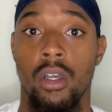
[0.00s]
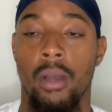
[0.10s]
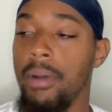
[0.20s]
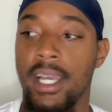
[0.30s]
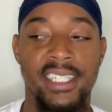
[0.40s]

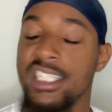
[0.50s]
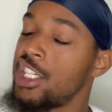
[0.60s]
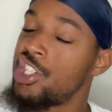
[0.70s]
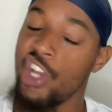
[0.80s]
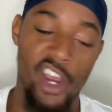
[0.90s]
Because
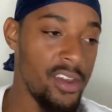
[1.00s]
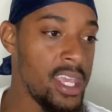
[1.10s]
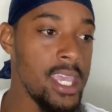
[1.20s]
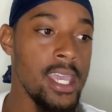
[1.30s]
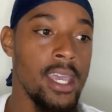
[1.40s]
this
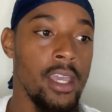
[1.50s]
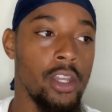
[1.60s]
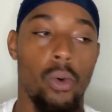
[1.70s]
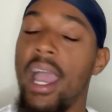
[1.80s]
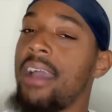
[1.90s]
journey
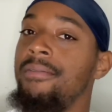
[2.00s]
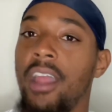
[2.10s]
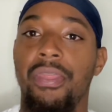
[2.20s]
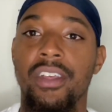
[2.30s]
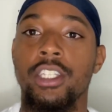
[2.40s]
don't have
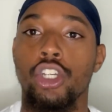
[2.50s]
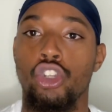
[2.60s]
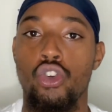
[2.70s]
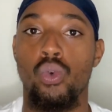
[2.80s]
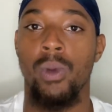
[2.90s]
nothing to
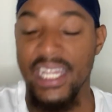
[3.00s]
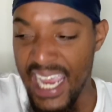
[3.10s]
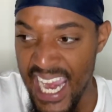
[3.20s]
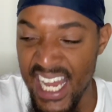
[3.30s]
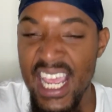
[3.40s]
do with
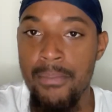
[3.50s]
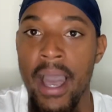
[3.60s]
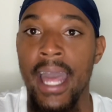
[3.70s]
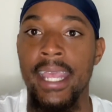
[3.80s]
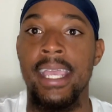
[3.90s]

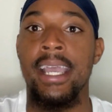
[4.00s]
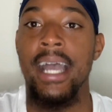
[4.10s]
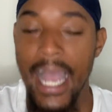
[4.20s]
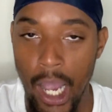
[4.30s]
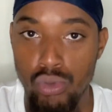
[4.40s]
anybody
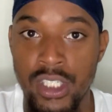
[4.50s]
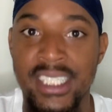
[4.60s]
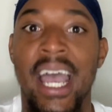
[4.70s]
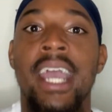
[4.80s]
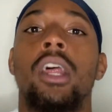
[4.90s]

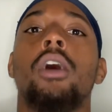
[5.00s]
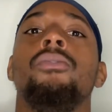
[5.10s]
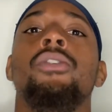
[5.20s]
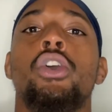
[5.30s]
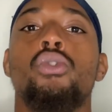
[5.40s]
outside
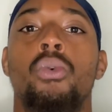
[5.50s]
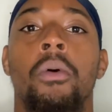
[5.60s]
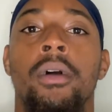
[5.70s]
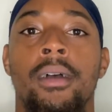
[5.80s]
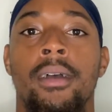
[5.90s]
of you.
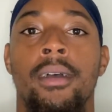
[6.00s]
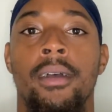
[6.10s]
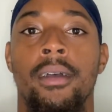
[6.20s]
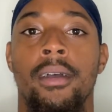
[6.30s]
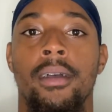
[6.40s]

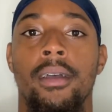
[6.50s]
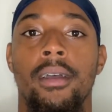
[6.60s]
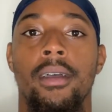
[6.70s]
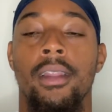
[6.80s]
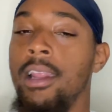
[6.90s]

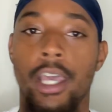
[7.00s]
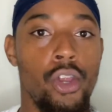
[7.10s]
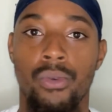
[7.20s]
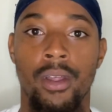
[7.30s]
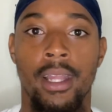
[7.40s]

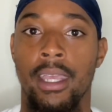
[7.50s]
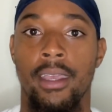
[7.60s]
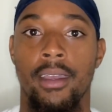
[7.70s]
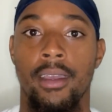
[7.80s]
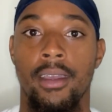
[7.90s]
Literally.
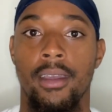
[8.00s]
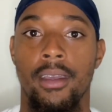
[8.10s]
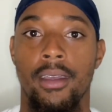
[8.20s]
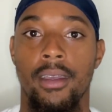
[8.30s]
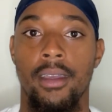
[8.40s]

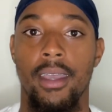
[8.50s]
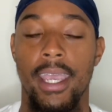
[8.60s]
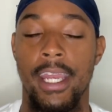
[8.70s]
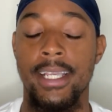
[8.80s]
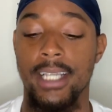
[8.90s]

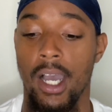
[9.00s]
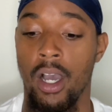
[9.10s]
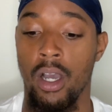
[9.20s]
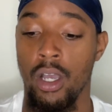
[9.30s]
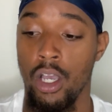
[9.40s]
It is
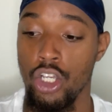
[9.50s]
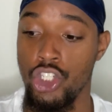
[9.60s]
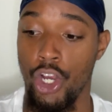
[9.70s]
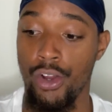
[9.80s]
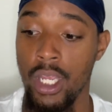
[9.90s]
a
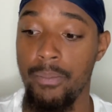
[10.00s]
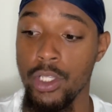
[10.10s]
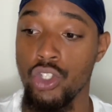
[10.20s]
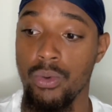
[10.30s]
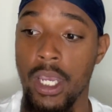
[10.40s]
journey
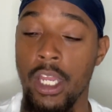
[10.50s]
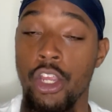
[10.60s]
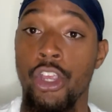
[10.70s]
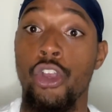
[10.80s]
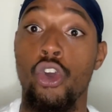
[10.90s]

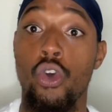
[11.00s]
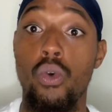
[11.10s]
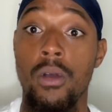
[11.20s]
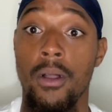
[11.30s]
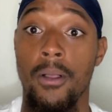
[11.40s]
between
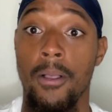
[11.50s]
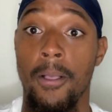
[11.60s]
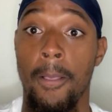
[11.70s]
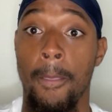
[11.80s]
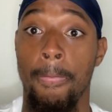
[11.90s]
you
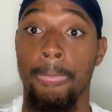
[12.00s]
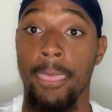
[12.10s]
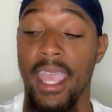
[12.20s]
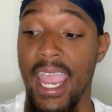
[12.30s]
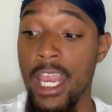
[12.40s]

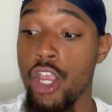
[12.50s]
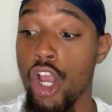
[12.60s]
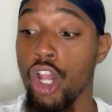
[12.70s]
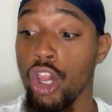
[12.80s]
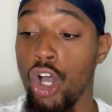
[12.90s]
and
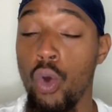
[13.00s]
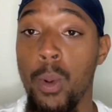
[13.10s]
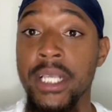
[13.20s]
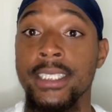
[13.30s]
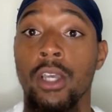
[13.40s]
your
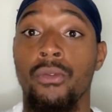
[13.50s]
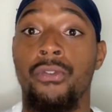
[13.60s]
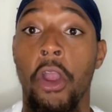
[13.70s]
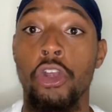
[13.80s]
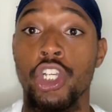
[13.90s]
lowest
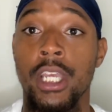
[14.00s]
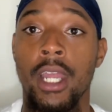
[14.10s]
version